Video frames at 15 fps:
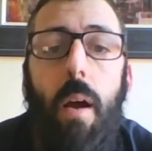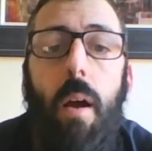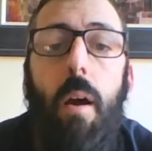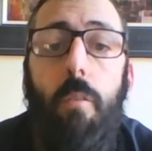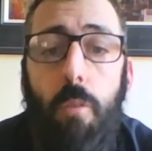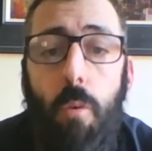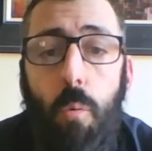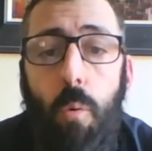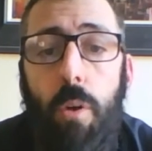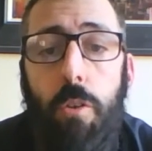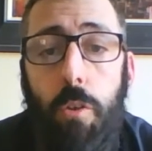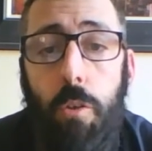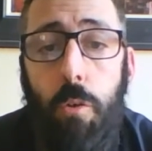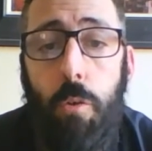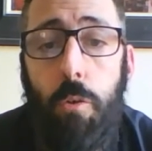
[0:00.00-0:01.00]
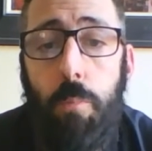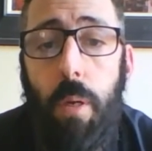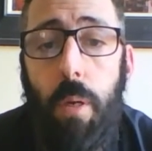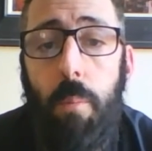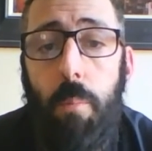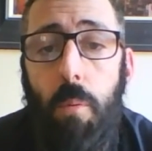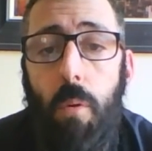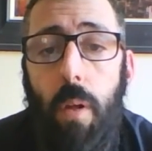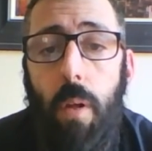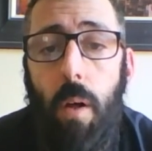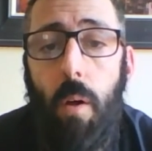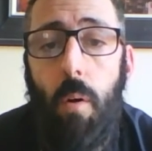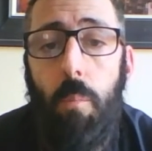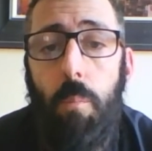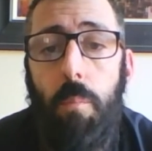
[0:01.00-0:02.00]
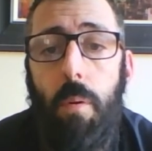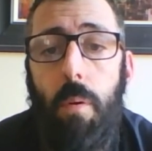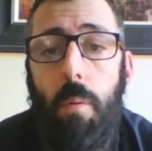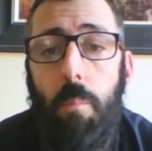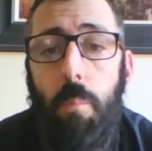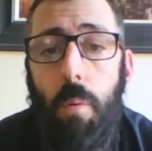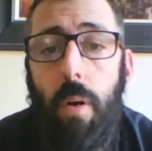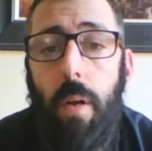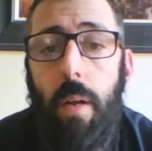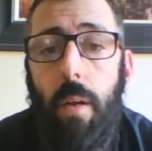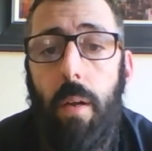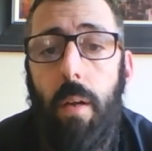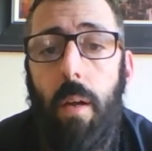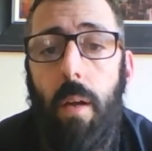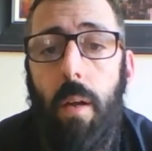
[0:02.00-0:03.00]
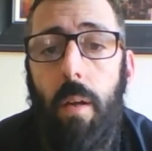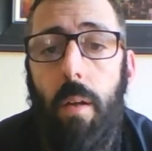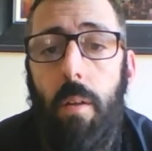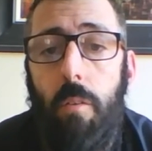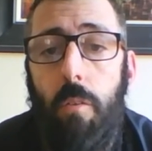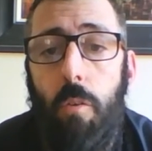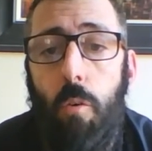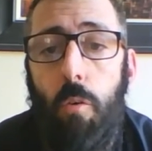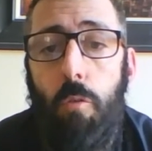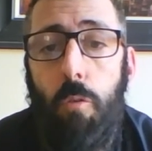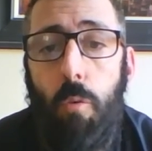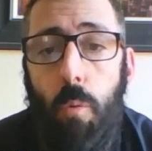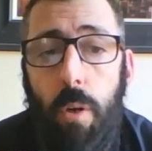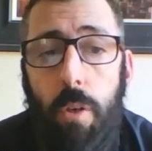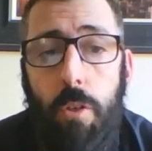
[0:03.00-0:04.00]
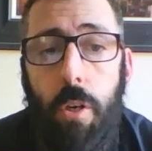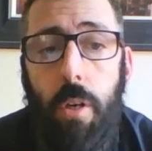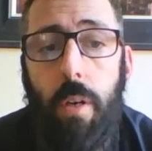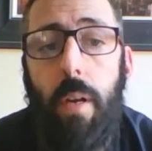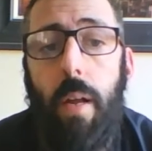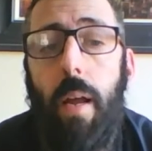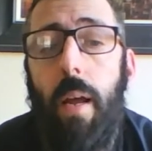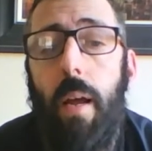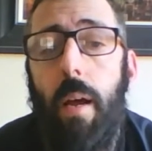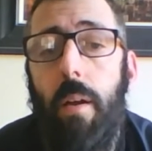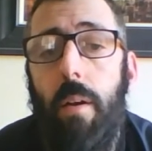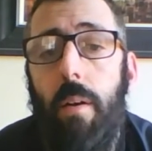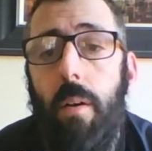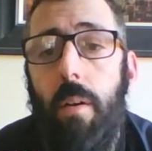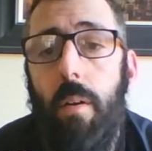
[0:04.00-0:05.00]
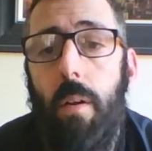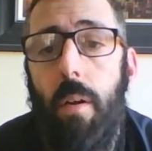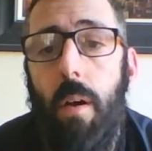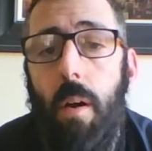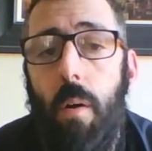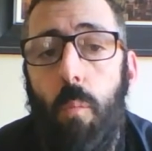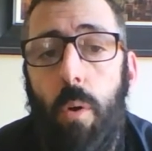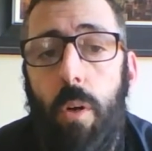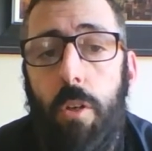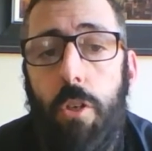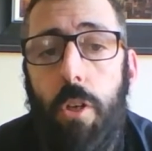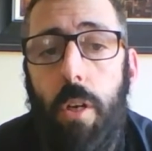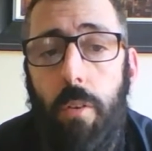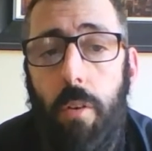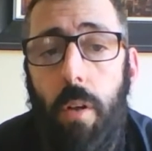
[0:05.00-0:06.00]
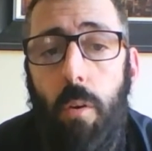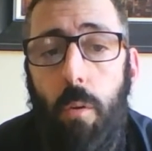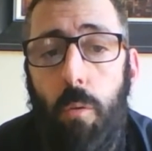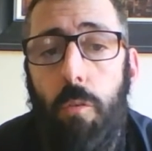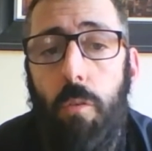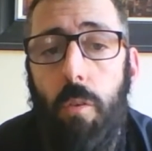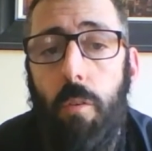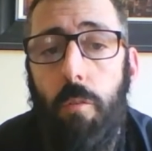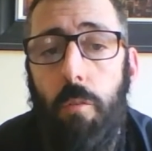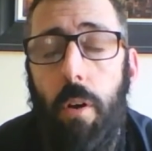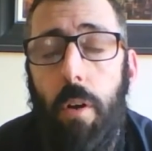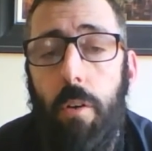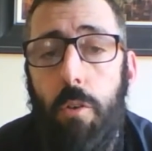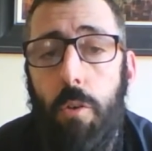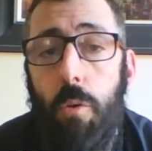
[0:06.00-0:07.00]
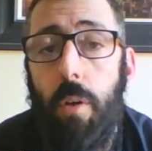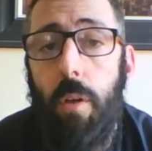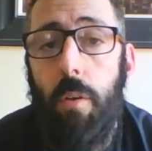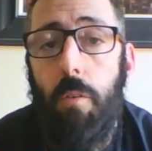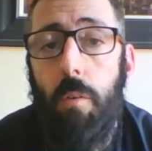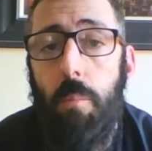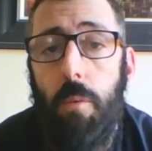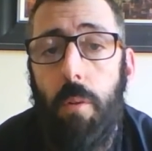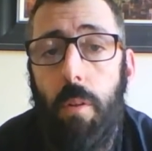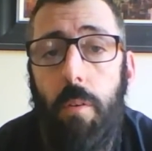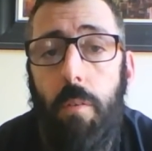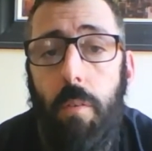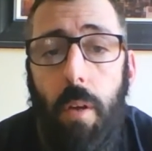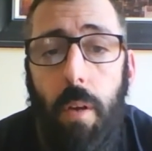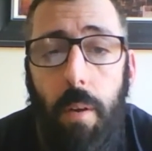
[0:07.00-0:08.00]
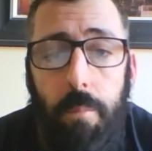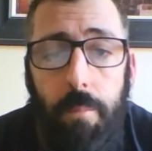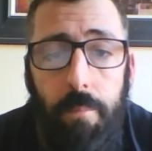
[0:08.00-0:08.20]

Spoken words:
for which Jewish people helped bring to fruition and which continues to define Judaism to this day.